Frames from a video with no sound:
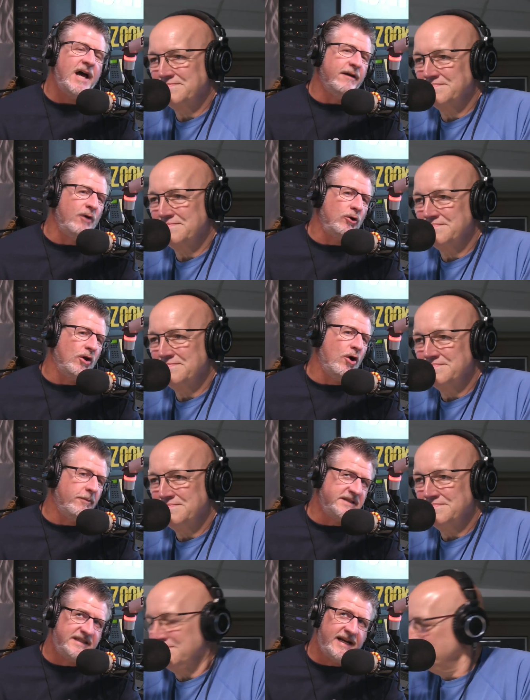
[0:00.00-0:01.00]
Speaker 1: of
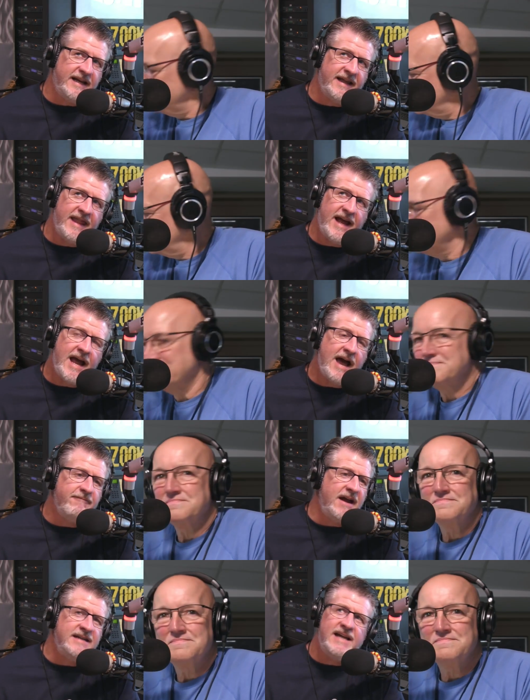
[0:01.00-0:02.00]
Oklahoma City and they have
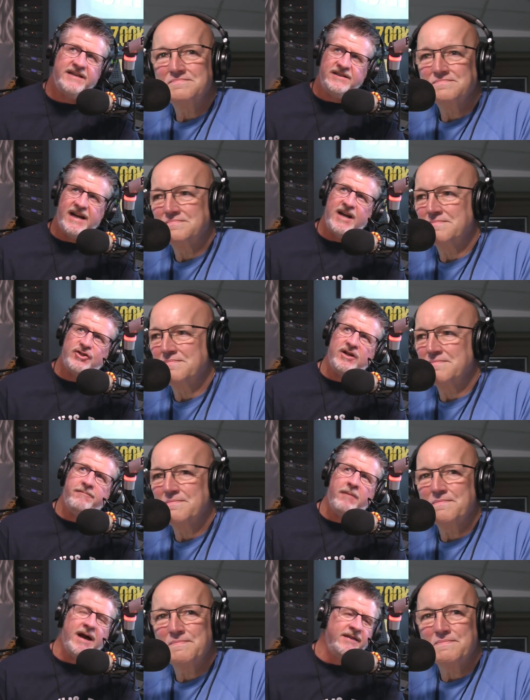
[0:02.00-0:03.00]
a destination in
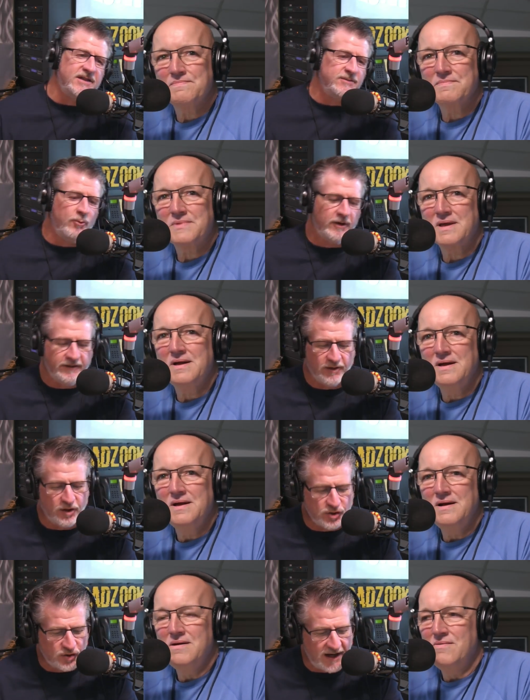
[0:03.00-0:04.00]
mind this morning. They're
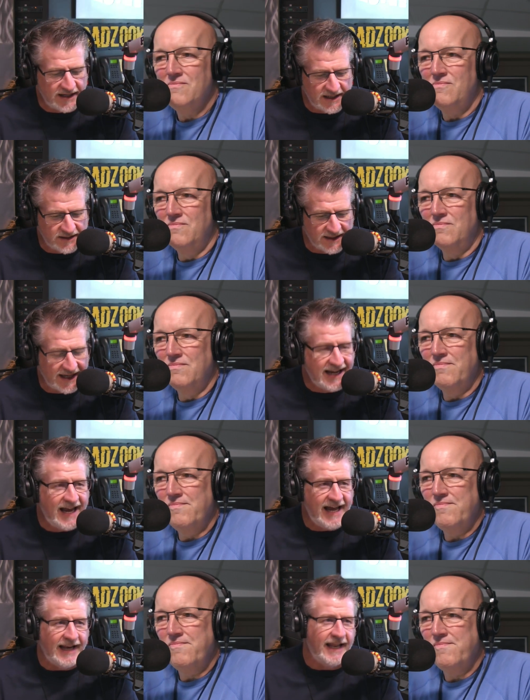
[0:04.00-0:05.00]
going to try to get to the
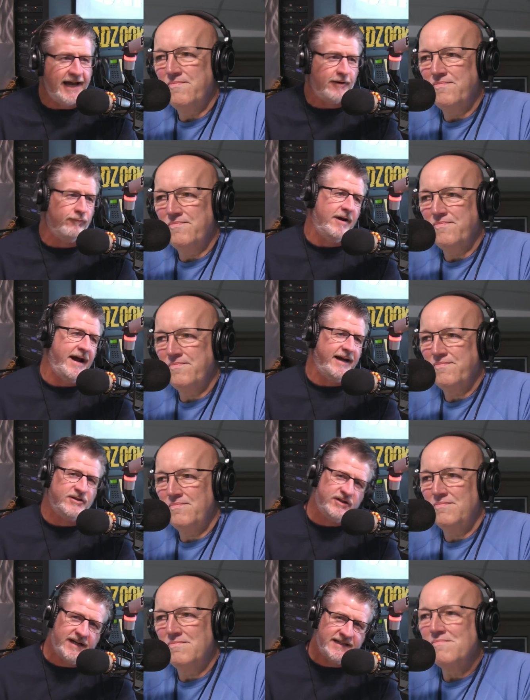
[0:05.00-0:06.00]
Cadillac
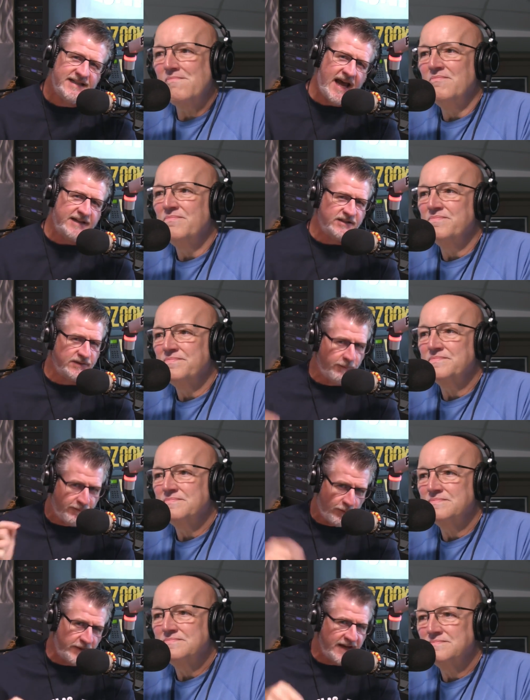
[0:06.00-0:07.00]
Ranch in Texas
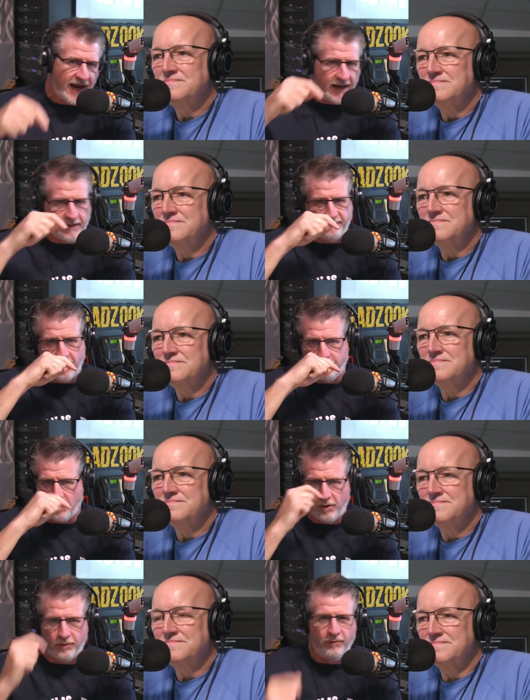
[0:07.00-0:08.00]
before the end of our
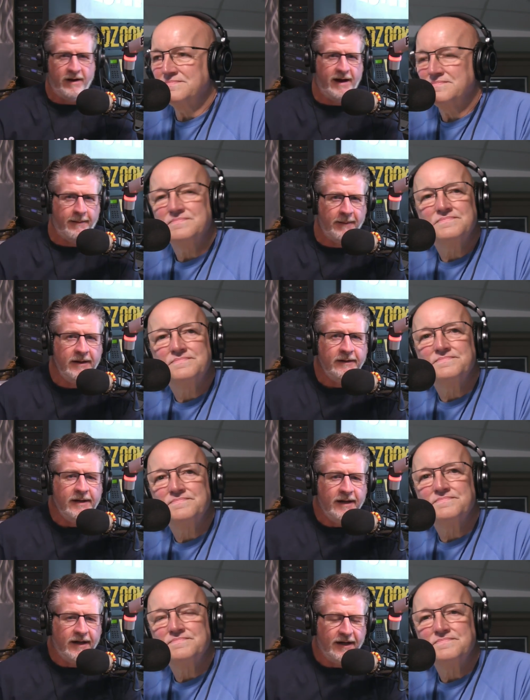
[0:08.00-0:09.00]
program.
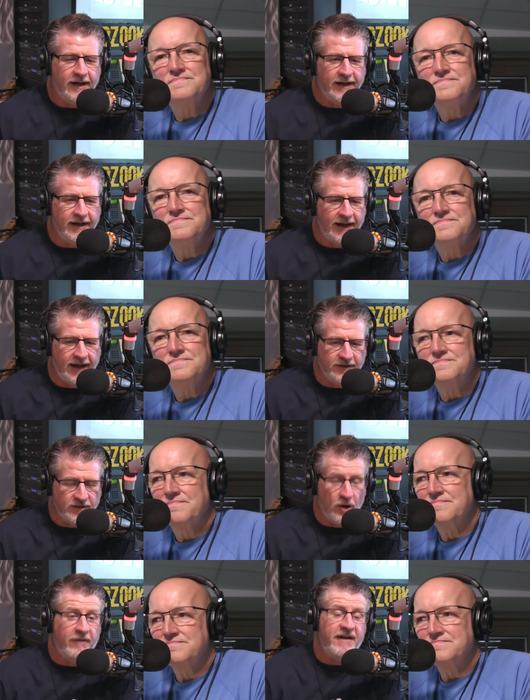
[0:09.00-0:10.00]
Uh, and,
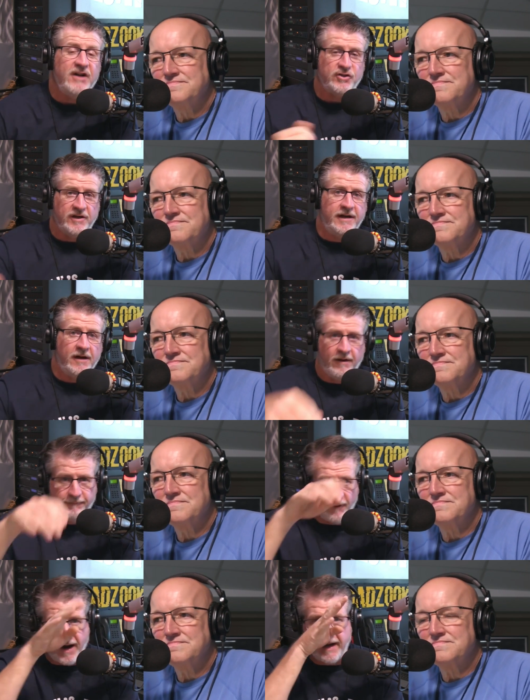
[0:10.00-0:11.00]
you know, eventually on
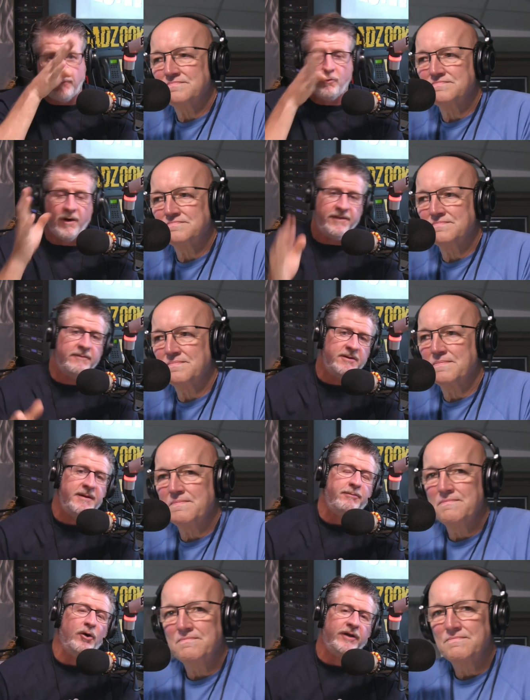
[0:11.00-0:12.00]
Friday, we want them to
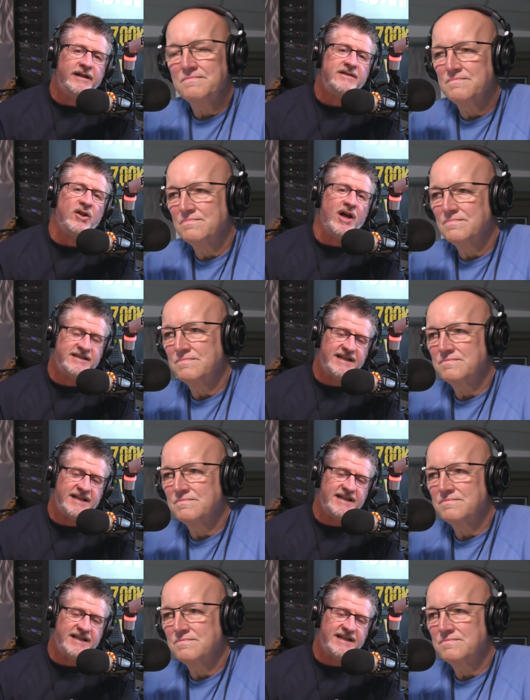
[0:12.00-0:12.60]
be pulling into Los